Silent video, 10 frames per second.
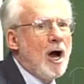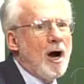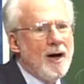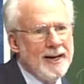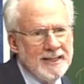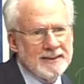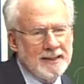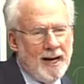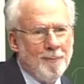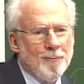Dar al
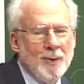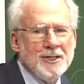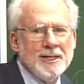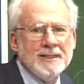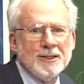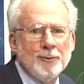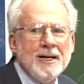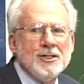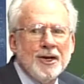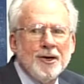Islam, which is the
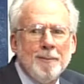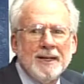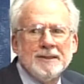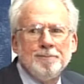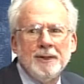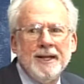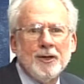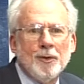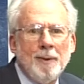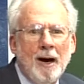region under Muslim
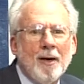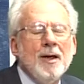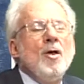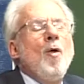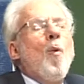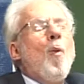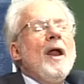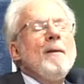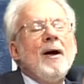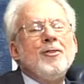political power,
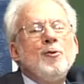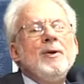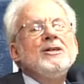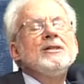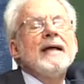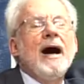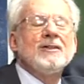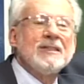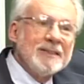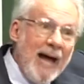what about the regions
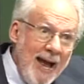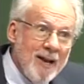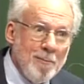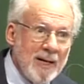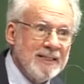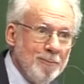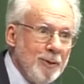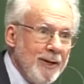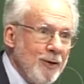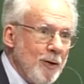outside of Muslim
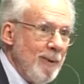political